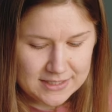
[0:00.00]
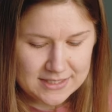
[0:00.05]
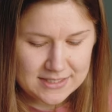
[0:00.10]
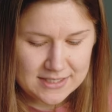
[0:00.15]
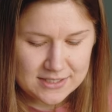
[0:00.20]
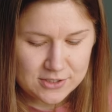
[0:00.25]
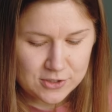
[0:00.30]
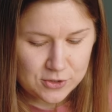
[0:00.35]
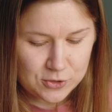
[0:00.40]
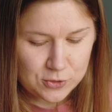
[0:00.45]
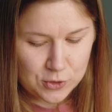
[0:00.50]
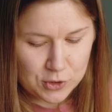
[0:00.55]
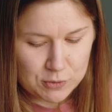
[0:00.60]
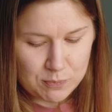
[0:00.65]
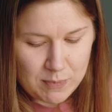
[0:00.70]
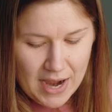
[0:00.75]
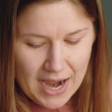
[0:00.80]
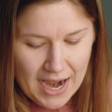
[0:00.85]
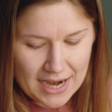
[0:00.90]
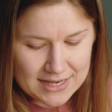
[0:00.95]
It says, The
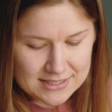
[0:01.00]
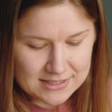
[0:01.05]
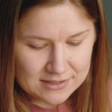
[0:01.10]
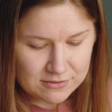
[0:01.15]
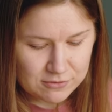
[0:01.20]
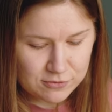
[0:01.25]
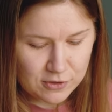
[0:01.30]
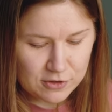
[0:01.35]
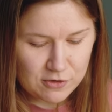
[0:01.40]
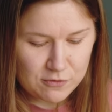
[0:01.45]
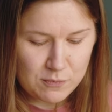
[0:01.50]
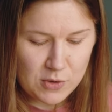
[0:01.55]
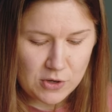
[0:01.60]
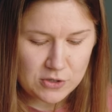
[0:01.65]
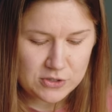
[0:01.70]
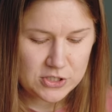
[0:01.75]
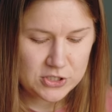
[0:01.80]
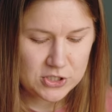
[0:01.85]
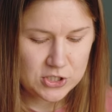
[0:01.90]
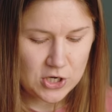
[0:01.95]
Lord passed in front of
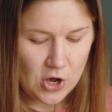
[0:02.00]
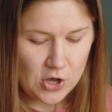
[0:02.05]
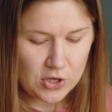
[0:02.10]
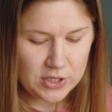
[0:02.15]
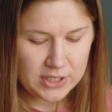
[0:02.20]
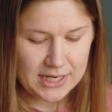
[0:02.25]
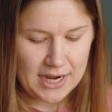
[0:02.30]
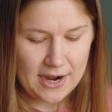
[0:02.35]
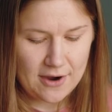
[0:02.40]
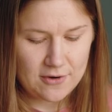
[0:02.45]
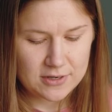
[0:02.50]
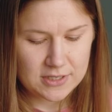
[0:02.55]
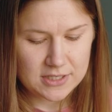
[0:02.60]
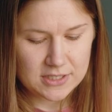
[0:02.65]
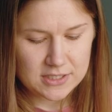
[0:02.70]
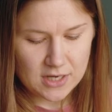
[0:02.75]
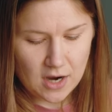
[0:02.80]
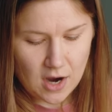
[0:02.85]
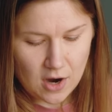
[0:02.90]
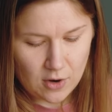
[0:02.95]
Moses, calling out,
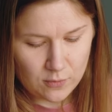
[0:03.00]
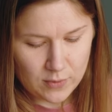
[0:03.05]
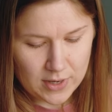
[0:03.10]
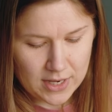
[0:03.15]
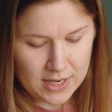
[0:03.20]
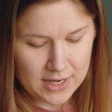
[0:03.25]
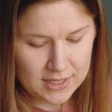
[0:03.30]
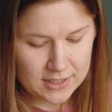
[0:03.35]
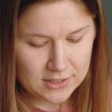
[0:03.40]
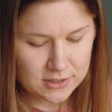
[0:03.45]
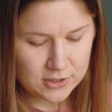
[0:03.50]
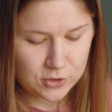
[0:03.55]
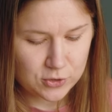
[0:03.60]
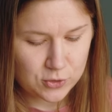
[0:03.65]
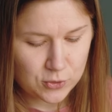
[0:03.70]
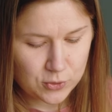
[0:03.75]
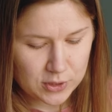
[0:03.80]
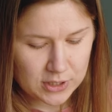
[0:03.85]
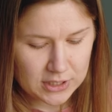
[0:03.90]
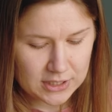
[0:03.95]
Yahweh, the
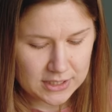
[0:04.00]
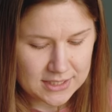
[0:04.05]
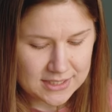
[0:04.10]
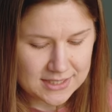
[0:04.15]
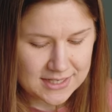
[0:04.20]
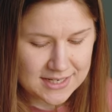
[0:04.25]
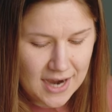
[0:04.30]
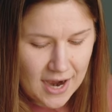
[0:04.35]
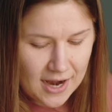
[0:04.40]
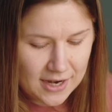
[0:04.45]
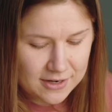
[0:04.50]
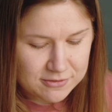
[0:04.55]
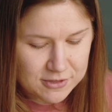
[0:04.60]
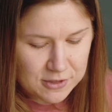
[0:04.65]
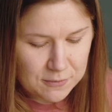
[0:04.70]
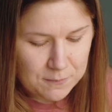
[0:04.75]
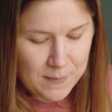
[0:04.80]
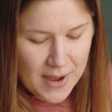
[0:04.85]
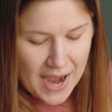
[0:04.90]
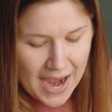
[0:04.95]
Lord, the God of
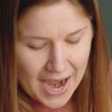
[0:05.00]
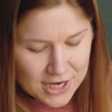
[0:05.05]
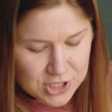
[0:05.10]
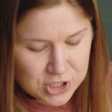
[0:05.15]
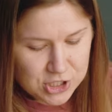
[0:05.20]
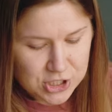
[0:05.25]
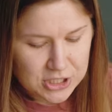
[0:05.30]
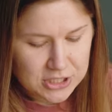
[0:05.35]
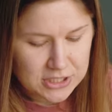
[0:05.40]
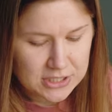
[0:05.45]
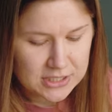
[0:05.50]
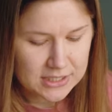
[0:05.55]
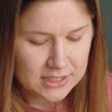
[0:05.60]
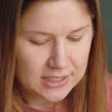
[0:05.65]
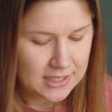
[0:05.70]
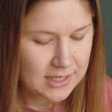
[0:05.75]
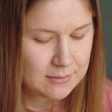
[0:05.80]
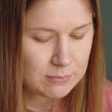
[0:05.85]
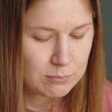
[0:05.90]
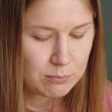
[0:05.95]
compassion
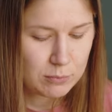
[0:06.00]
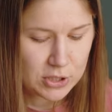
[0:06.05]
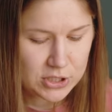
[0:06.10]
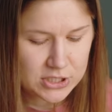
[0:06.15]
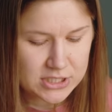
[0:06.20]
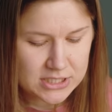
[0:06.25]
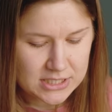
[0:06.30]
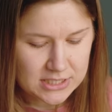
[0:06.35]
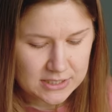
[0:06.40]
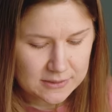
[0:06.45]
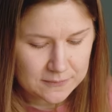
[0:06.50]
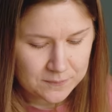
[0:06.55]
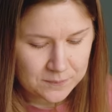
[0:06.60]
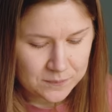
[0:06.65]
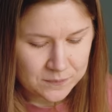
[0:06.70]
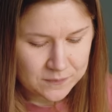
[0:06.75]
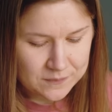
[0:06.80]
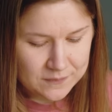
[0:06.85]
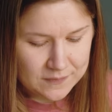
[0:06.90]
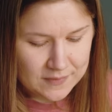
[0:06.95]
and mercy.
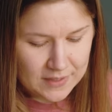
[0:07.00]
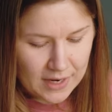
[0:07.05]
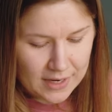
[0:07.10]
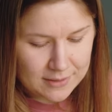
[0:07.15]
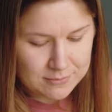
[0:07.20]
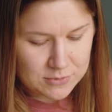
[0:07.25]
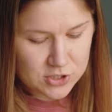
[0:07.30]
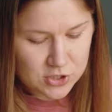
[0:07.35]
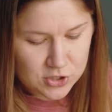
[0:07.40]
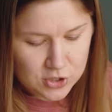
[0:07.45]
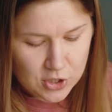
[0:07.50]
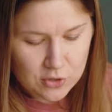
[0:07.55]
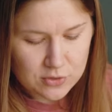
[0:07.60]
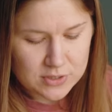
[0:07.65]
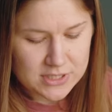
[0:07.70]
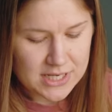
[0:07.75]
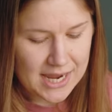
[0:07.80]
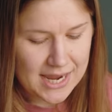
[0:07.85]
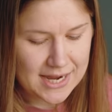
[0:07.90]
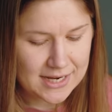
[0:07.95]
I'm slow
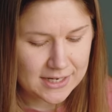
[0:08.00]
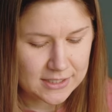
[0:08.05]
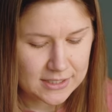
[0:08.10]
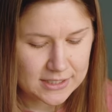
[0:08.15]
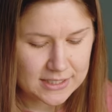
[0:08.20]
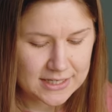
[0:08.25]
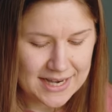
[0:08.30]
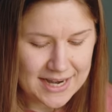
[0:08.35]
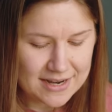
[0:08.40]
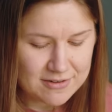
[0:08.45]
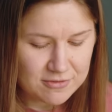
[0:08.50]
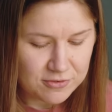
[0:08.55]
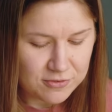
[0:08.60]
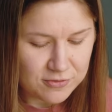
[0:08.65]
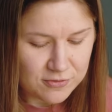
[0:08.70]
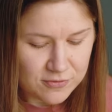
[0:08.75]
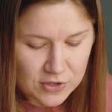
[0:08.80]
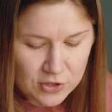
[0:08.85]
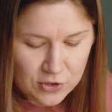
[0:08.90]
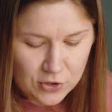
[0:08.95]
to anger and
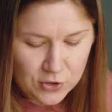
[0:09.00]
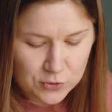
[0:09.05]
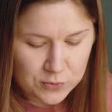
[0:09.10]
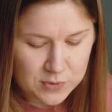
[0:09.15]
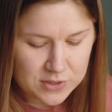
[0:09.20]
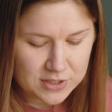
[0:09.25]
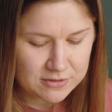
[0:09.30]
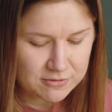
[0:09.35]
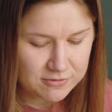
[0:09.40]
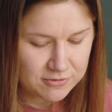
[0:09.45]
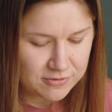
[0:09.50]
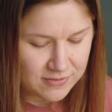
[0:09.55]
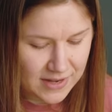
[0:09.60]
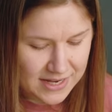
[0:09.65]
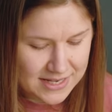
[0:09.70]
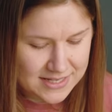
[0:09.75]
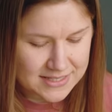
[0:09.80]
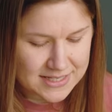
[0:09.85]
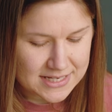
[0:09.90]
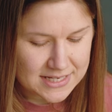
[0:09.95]
filled with
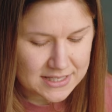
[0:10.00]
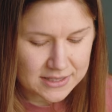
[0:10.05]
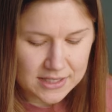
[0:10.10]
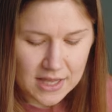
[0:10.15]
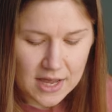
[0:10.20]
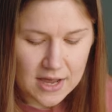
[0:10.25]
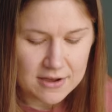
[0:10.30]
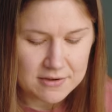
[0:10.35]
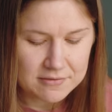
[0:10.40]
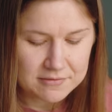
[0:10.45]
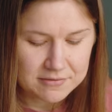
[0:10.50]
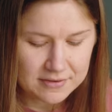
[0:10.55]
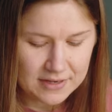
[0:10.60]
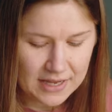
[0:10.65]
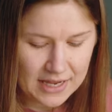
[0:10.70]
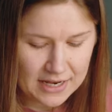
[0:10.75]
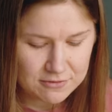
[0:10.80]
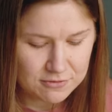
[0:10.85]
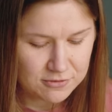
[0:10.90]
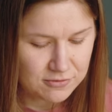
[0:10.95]
unfailing love
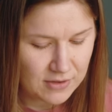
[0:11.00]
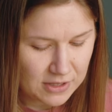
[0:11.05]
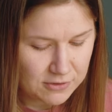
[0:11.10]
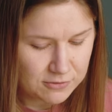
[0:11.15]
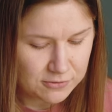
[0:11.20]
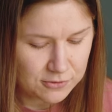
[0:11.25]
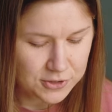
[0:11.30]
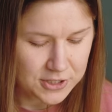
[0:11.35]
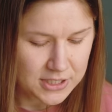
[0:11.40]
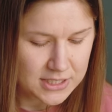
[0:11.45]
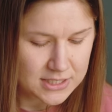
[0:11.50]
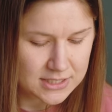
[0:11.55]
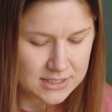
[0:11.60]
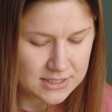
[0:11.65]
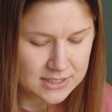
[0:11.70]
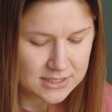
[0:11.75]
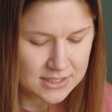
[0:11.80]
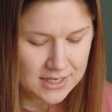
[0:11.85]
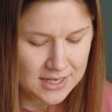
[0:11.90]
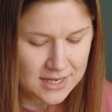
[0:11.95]
and
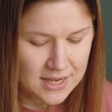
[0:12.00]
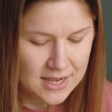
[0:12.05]
faithfulness.